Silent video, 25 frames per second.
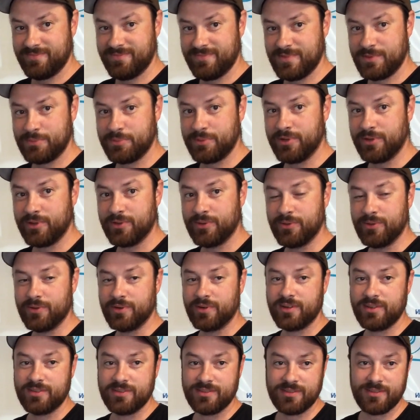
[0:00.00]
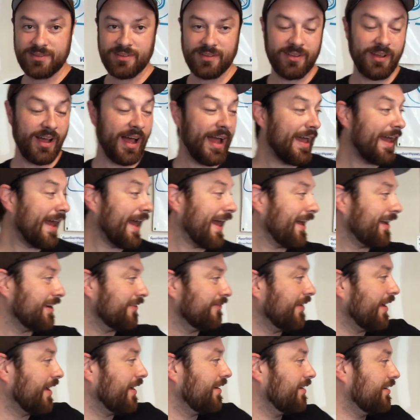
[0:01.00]
It's pretty cool, because I had
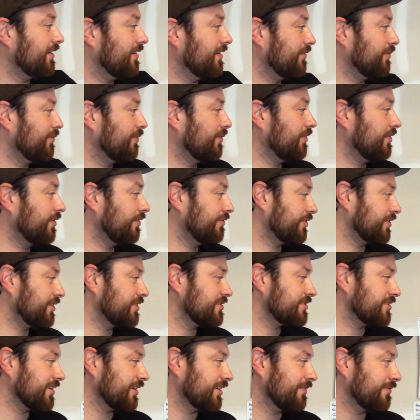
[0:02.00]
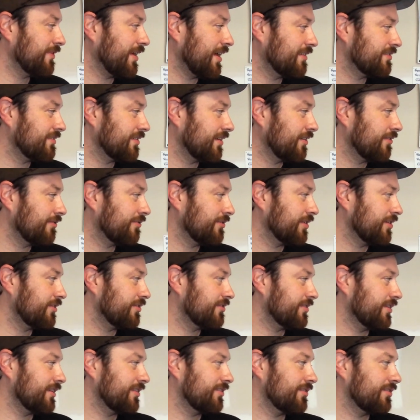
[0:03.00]
a first gen mass airflow
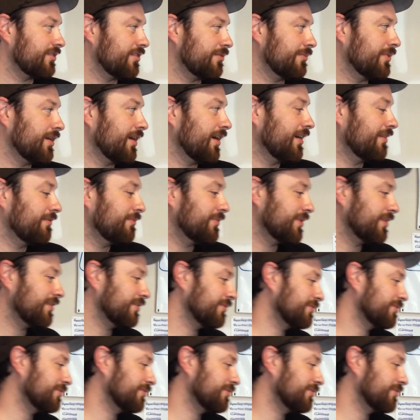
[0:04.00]
sensor on mine, but